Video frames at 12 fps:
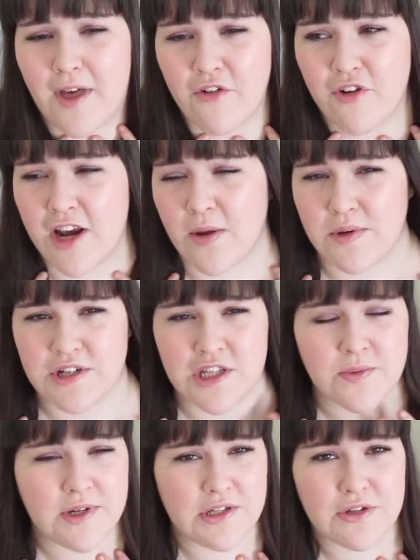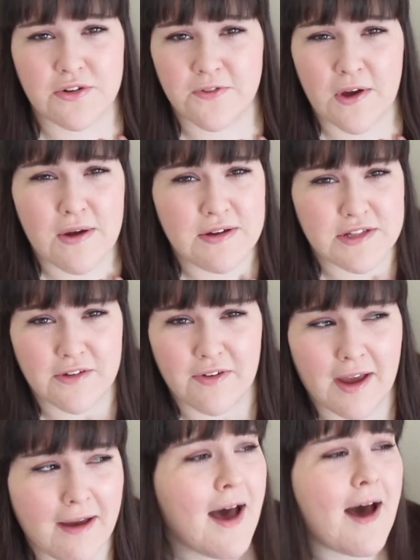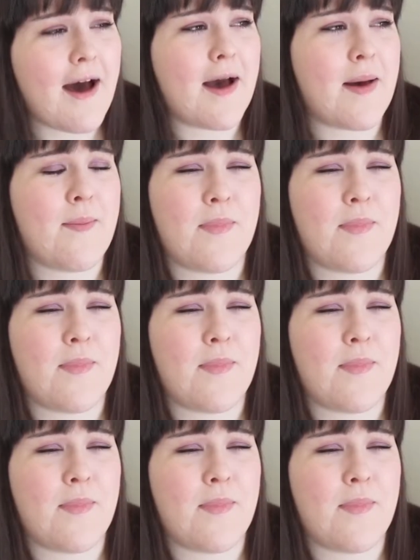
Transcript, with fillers: I really wish that we took photos of it um,